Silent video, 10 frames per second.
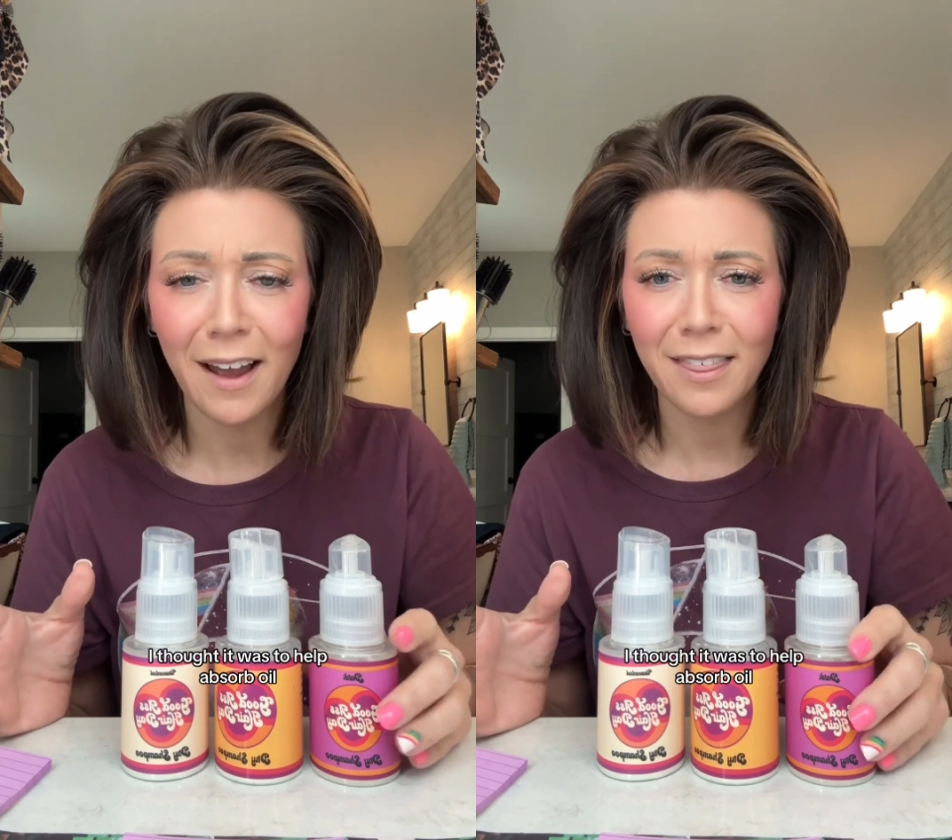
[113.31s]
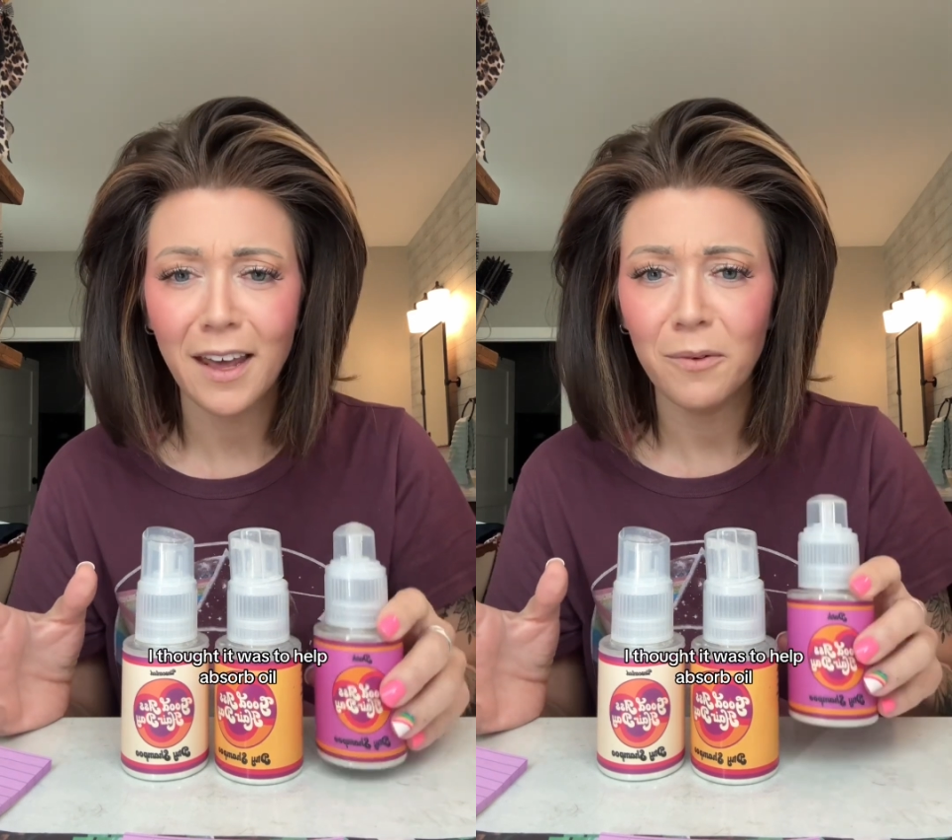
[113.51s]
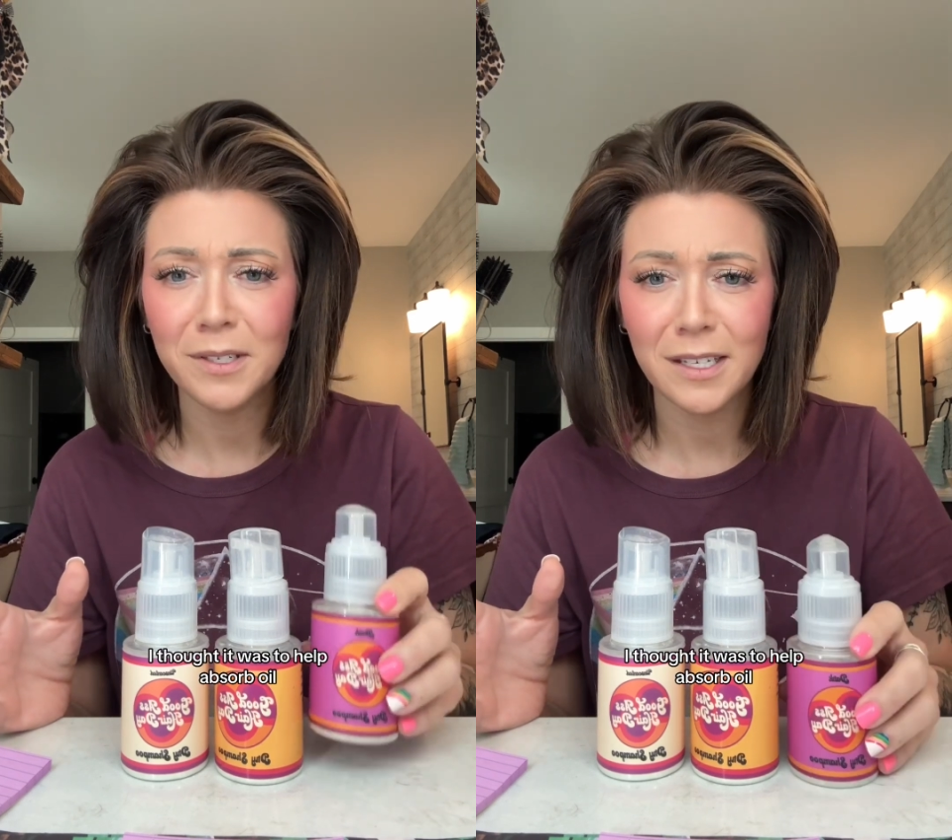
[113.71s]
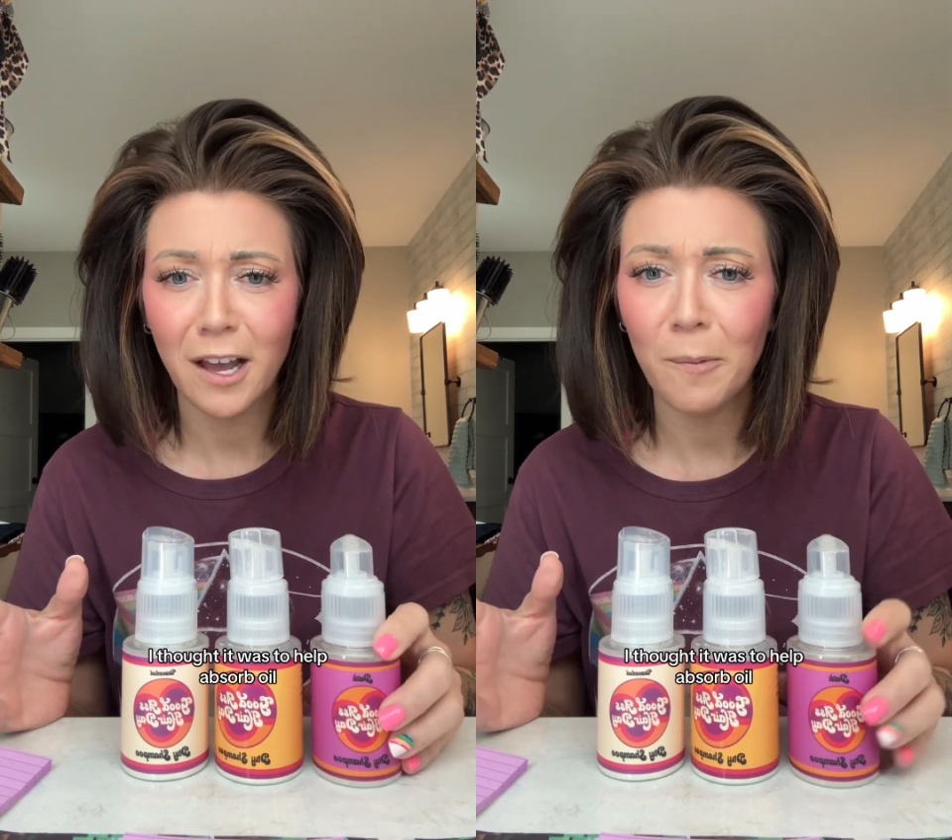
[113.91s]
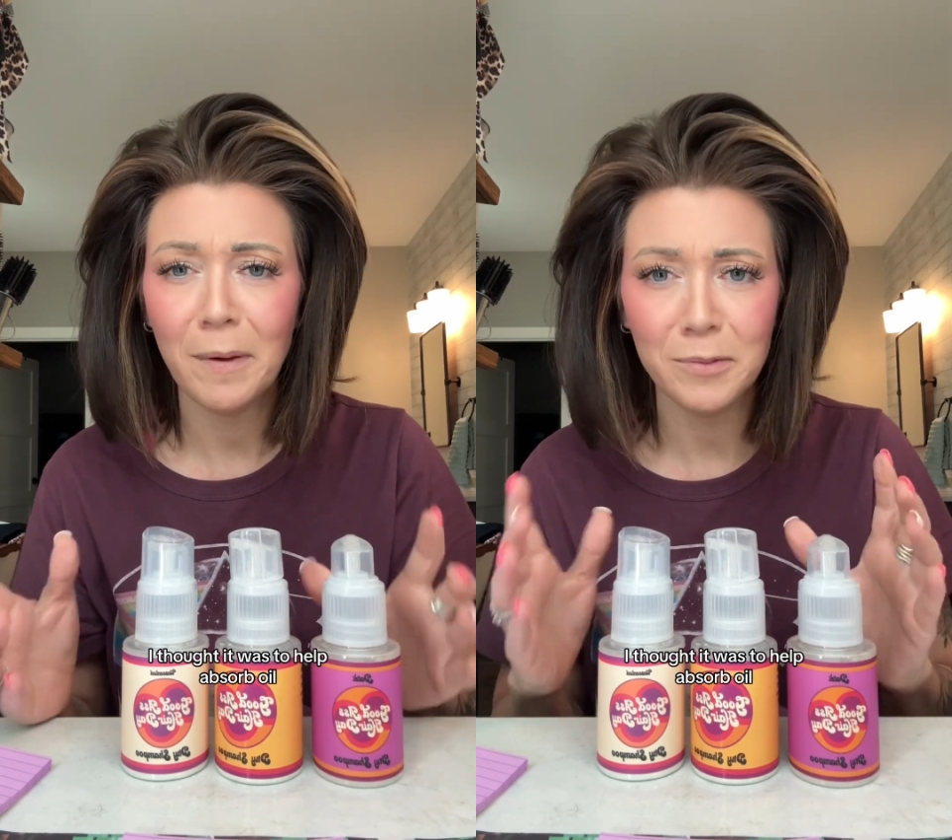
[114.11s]
I thought it was to
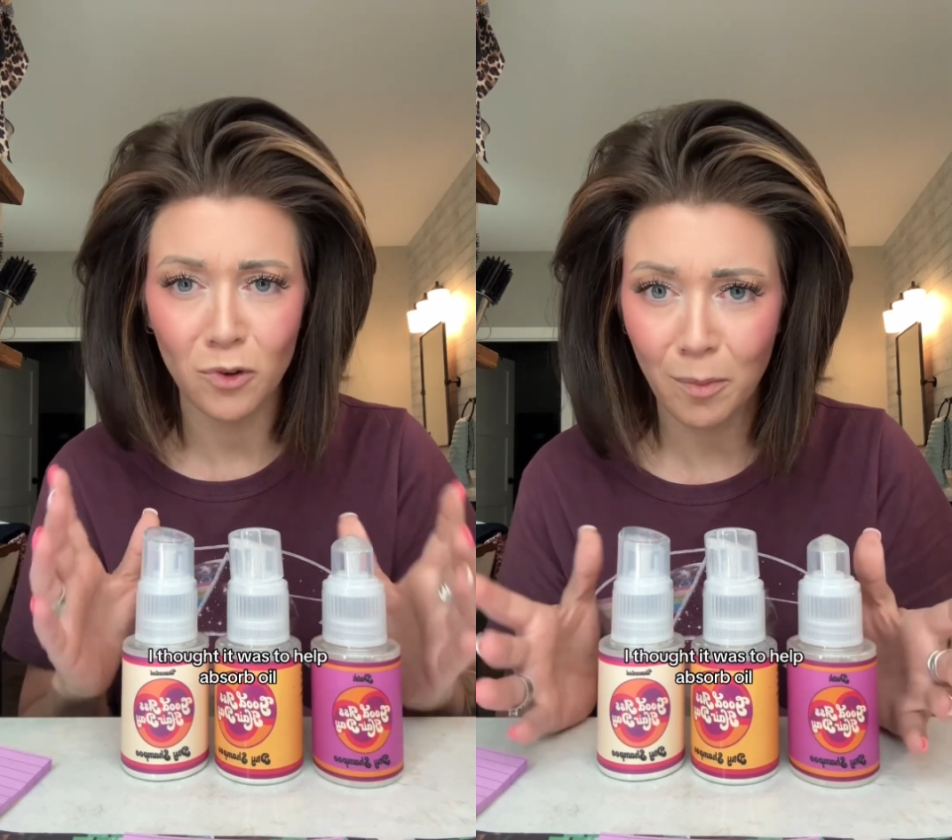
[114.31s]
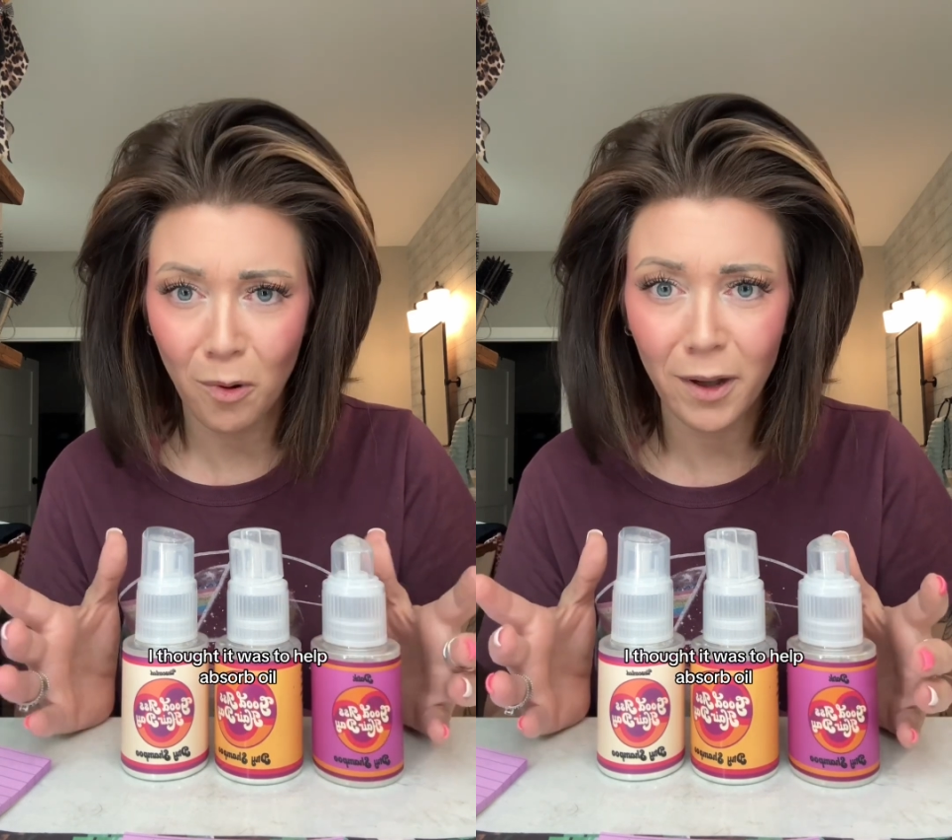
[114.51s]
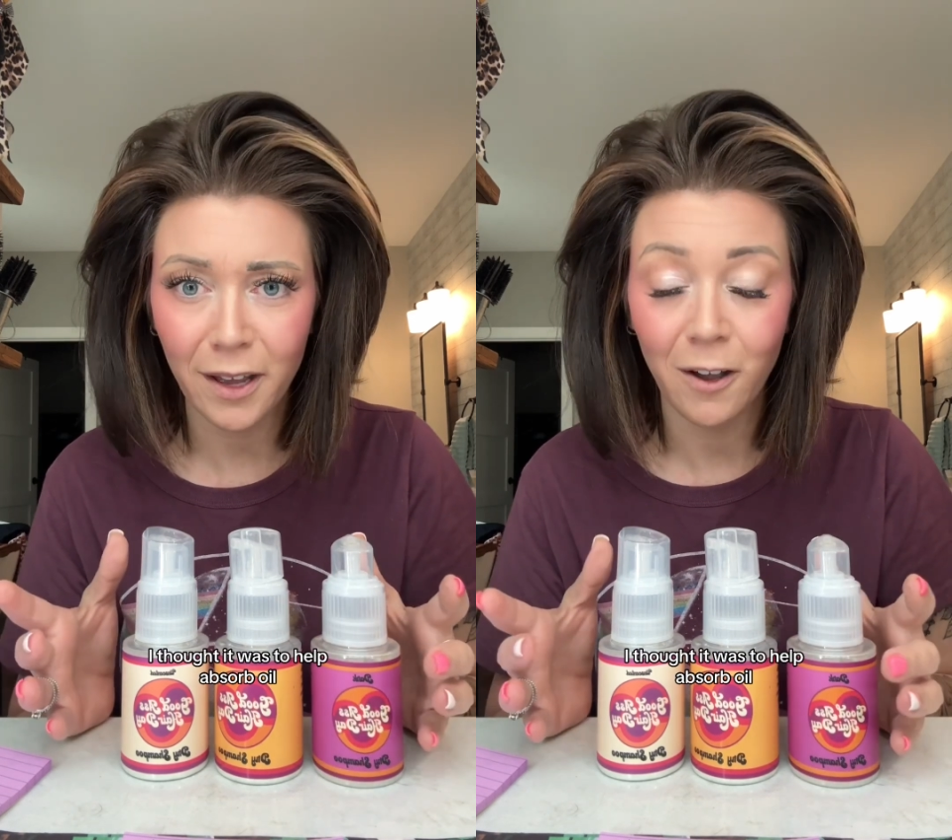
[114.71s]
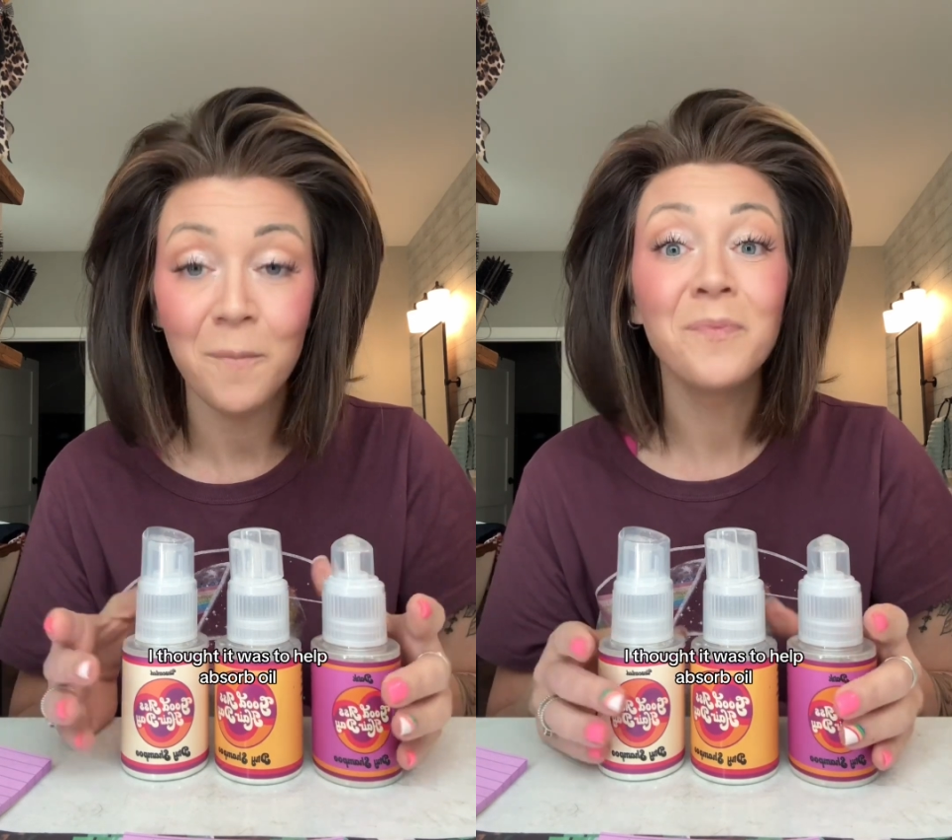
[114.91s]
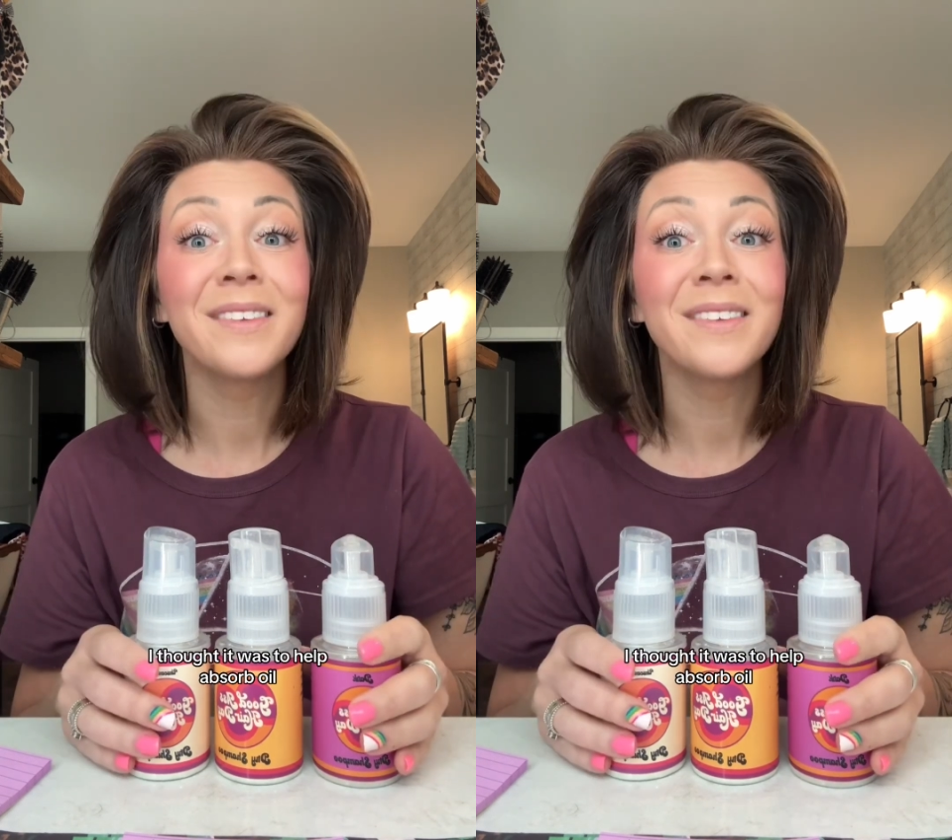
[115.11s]
help absorb oil.